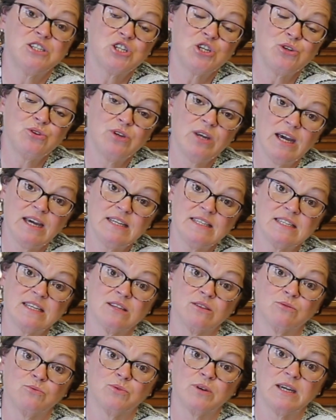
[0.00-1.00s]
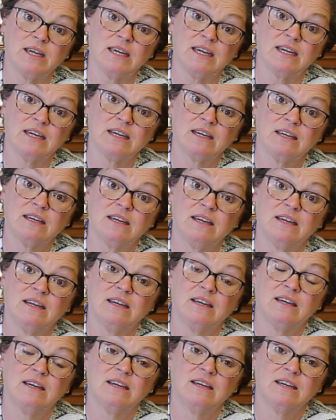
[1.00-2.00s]
two days of the week
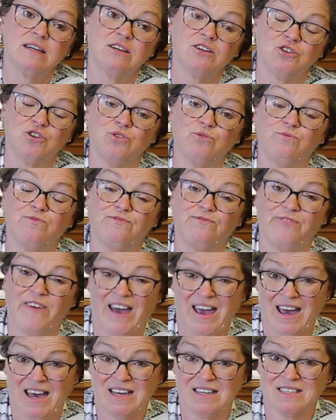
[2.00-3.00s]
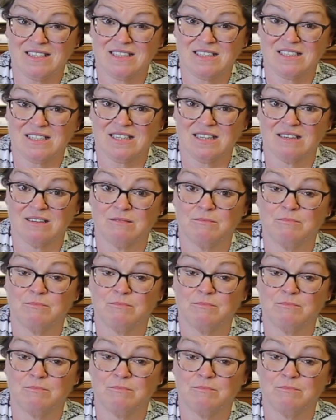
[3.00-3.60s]
you fast.